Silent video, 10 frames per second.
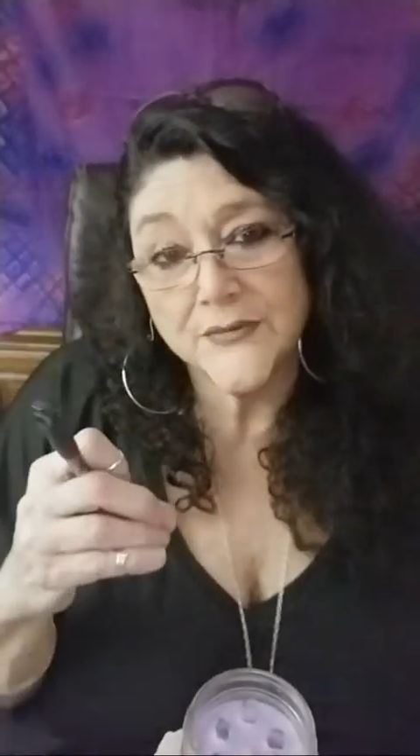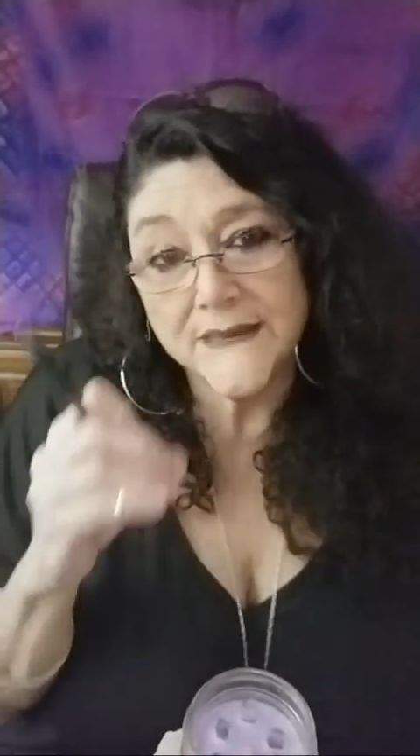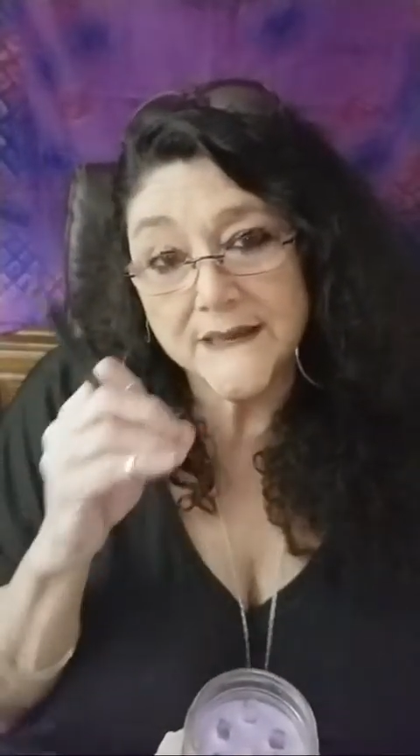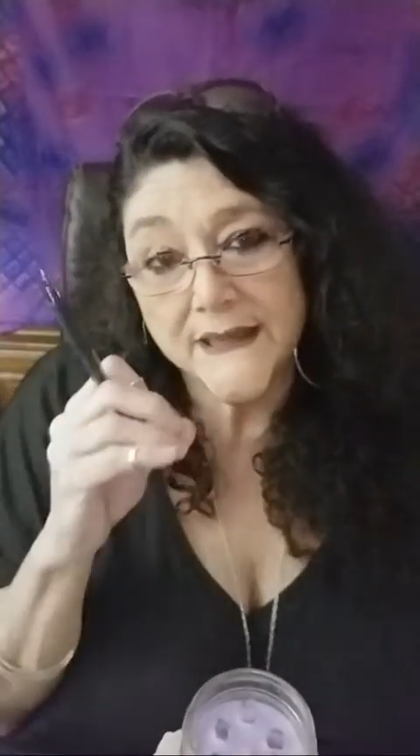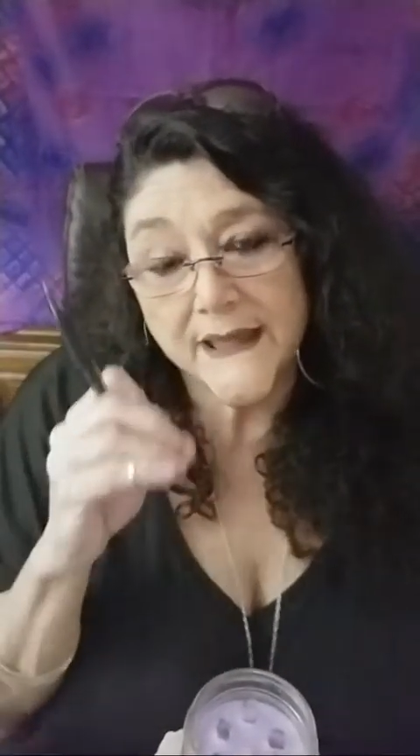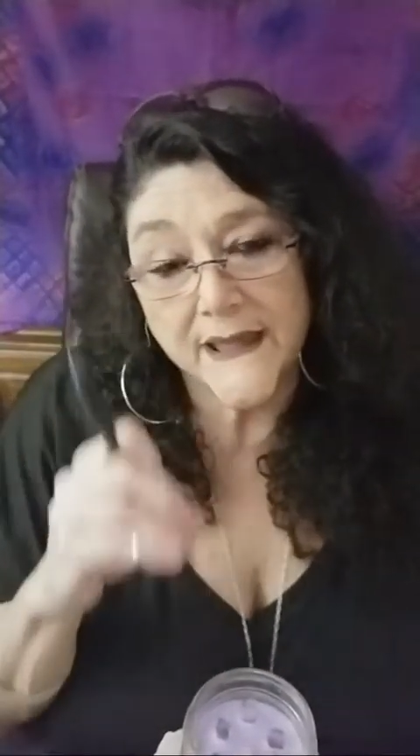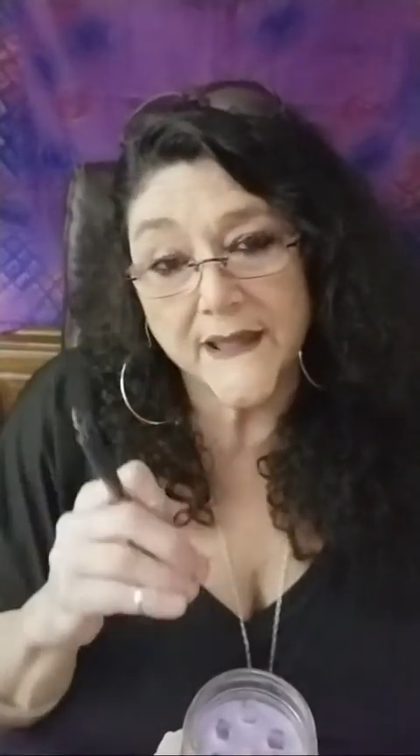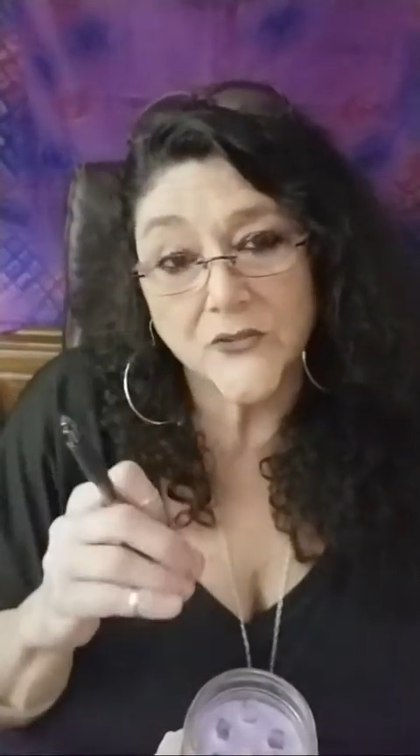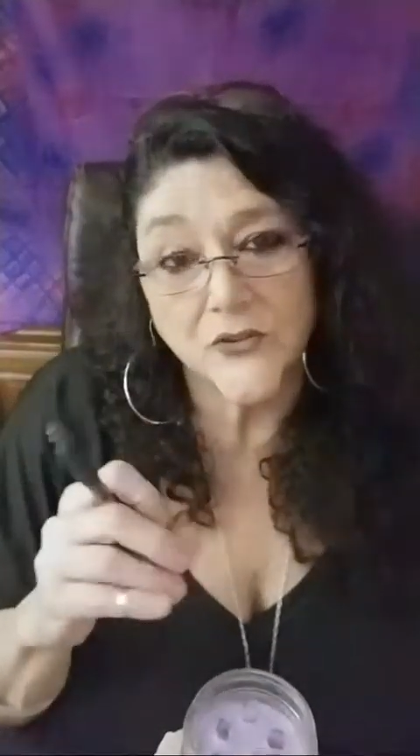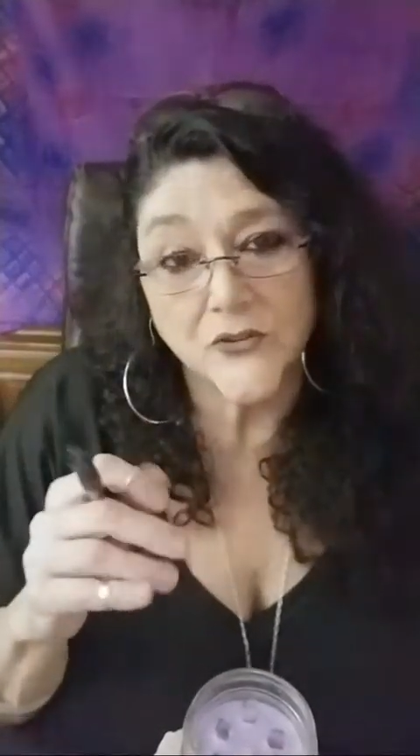the
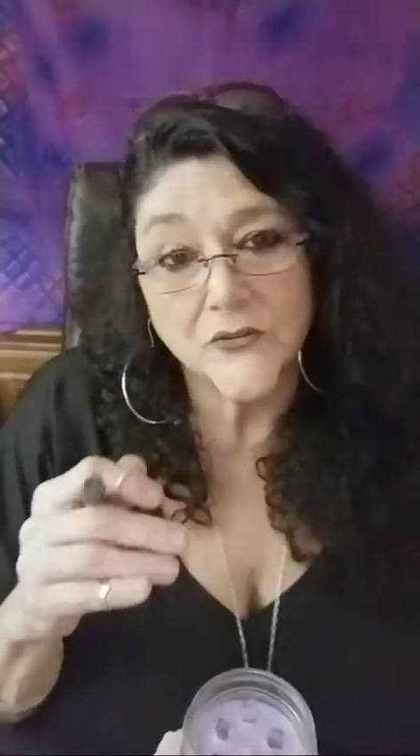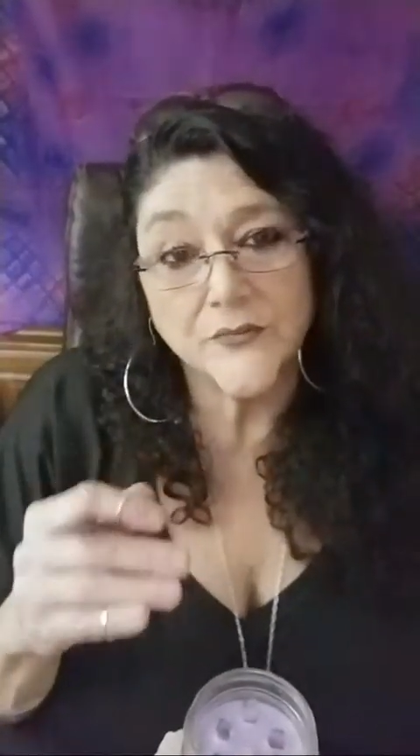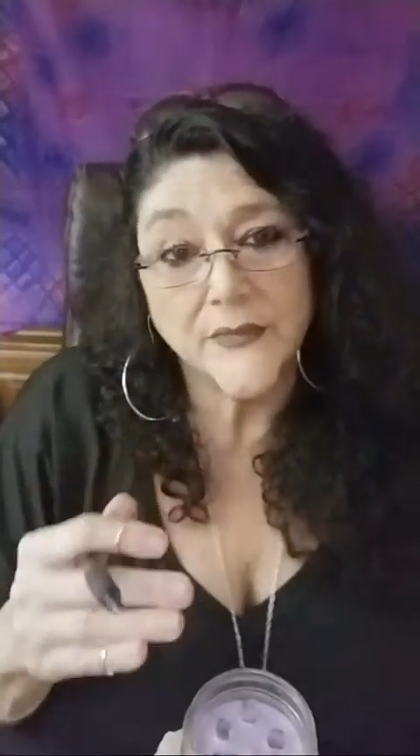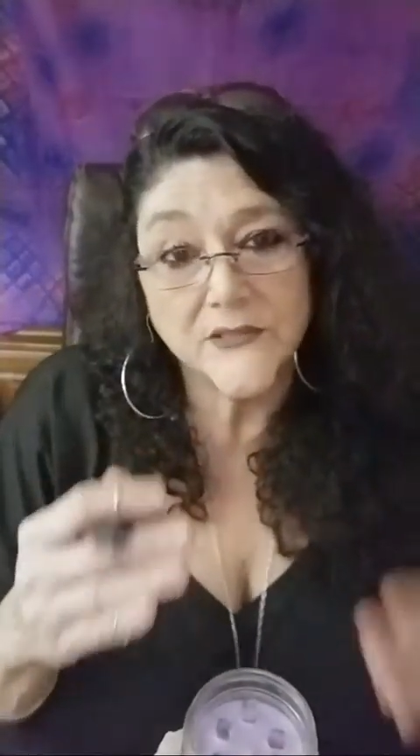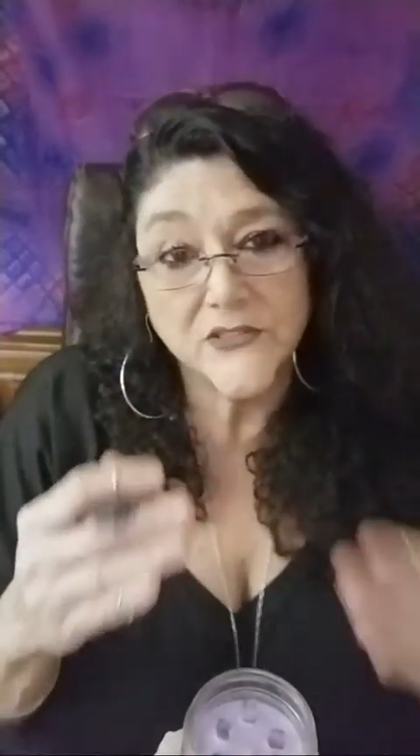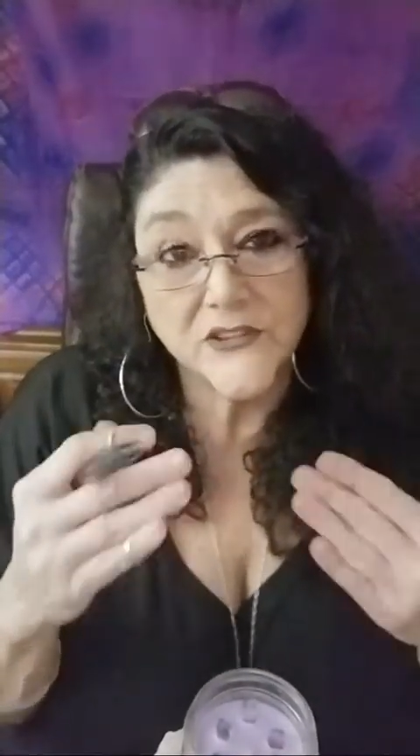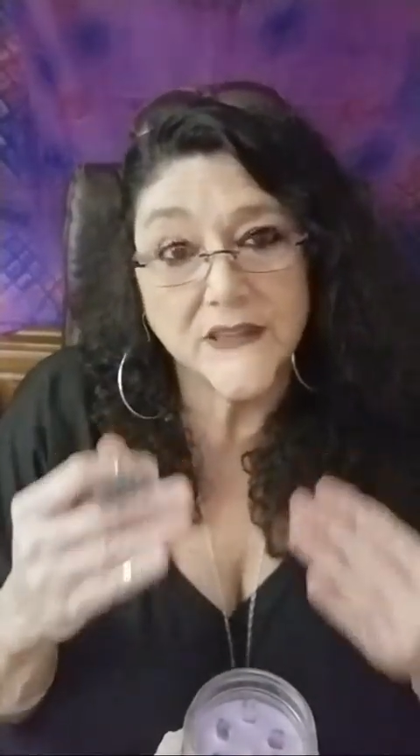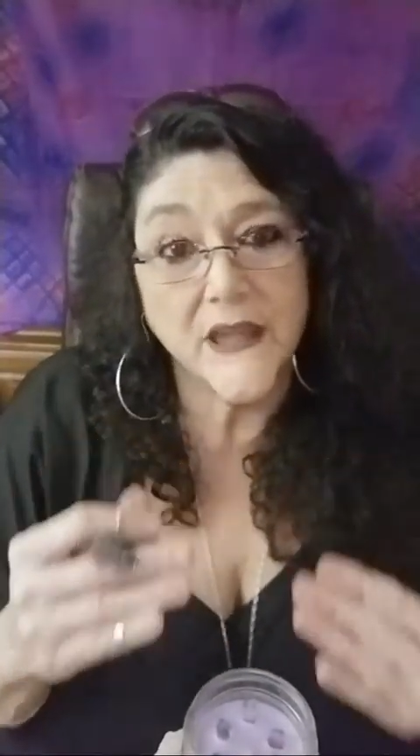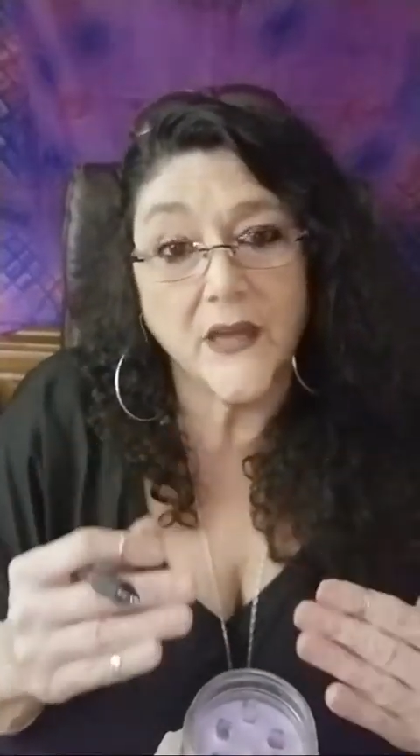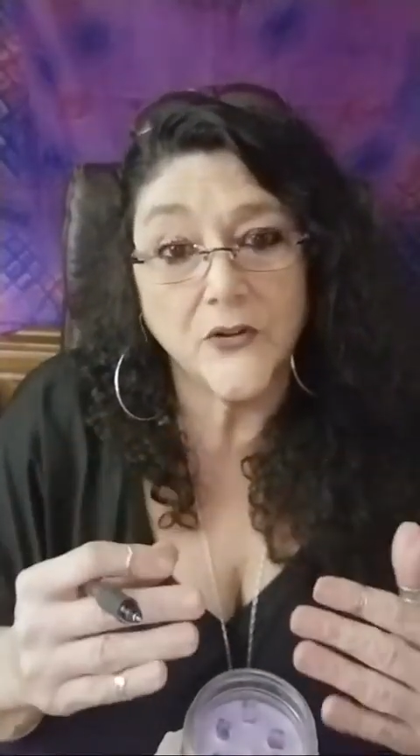candle
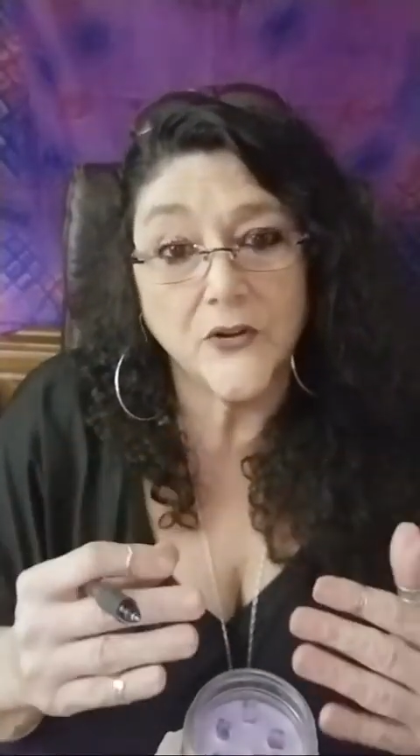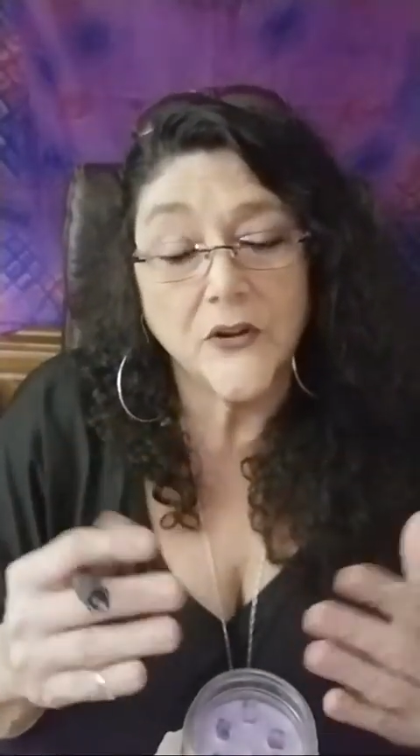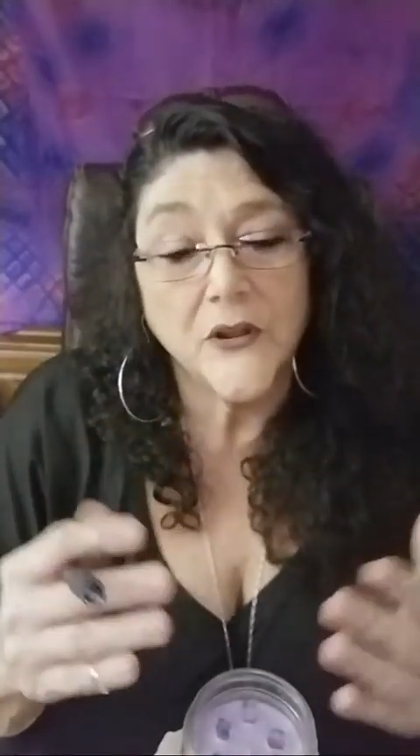together,